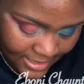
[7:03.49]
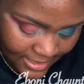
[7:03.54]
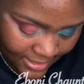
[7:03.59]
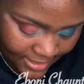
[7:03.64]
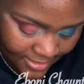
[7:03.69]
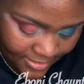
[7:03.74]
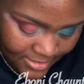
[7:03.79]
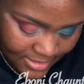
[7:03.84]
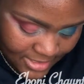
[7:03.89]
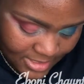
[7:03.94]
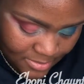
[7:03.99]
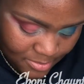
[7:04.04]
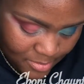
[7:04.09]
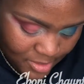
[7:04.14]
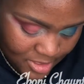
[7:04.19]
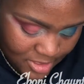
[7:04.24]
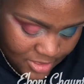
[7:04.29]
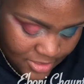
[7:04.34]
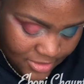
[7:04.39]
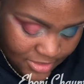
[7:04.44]
down this
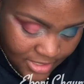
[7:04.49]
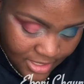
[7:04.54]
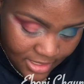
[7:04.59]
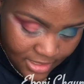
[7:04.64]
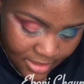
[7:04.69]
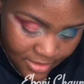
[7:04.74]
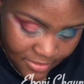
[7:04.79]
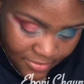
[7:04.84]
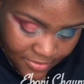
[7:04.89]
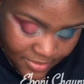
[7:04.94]
mustard yellow